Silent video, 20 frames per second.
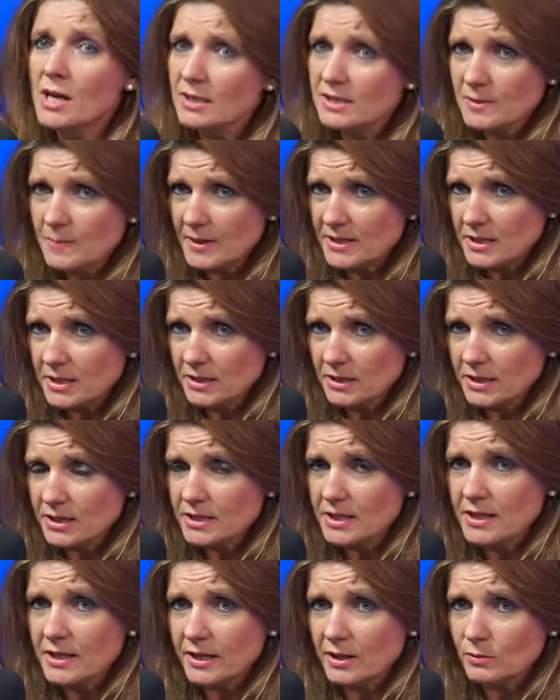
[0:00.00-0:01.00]
We're not spending a
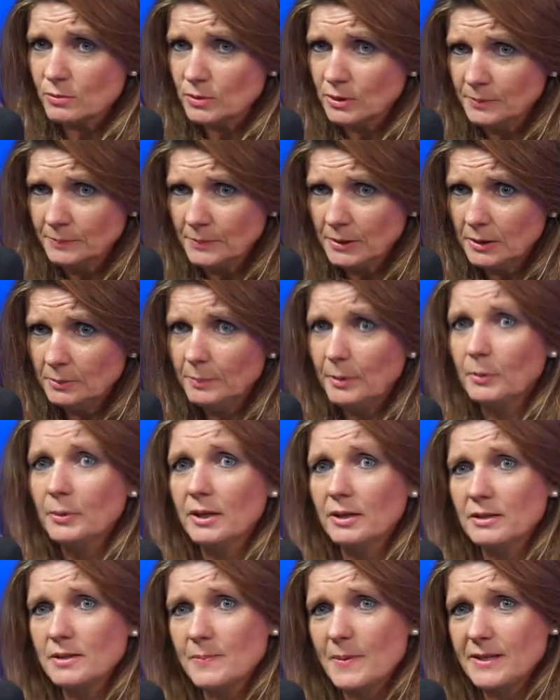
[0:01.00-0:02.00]
night in their room,
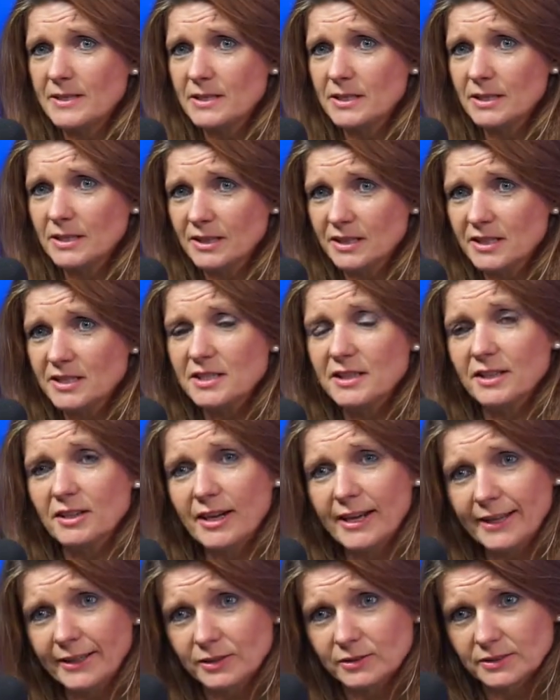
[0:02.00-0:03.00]
but we are spending a night in
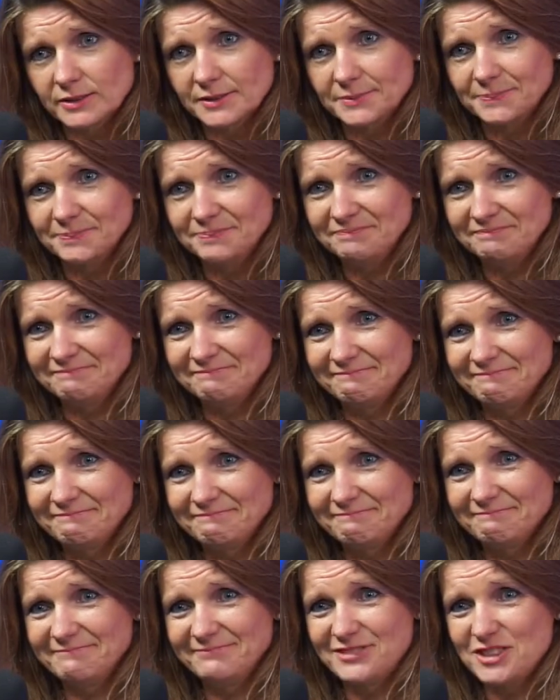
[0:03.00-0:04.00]
their house,
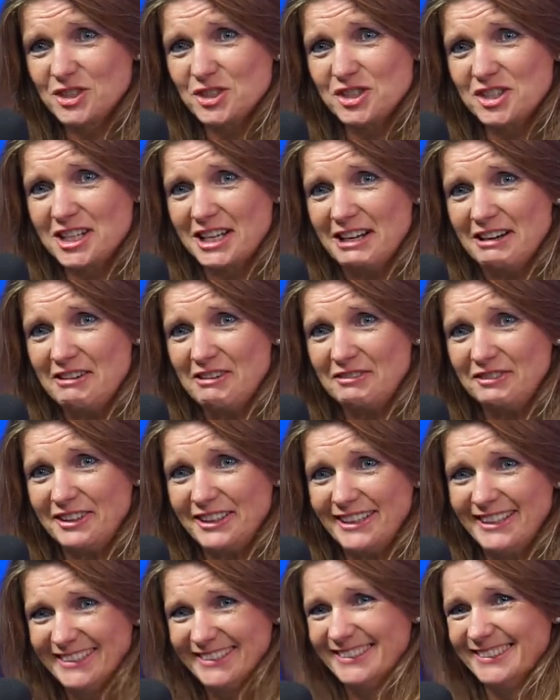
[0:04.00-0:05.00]
just to
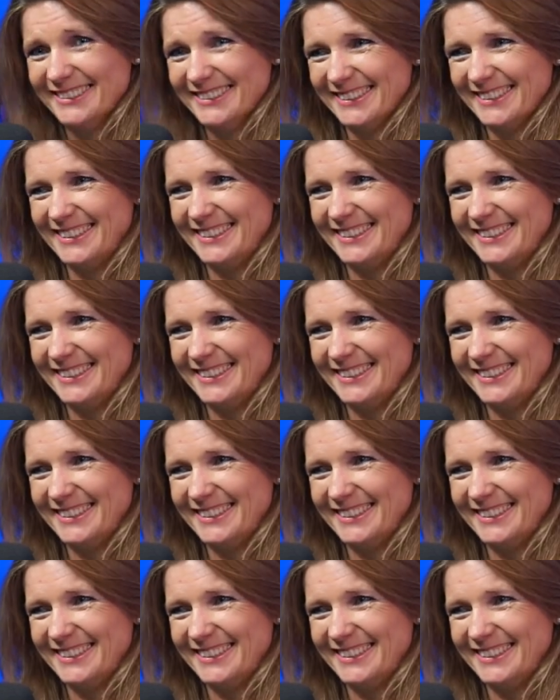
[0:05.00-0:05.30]
clarify.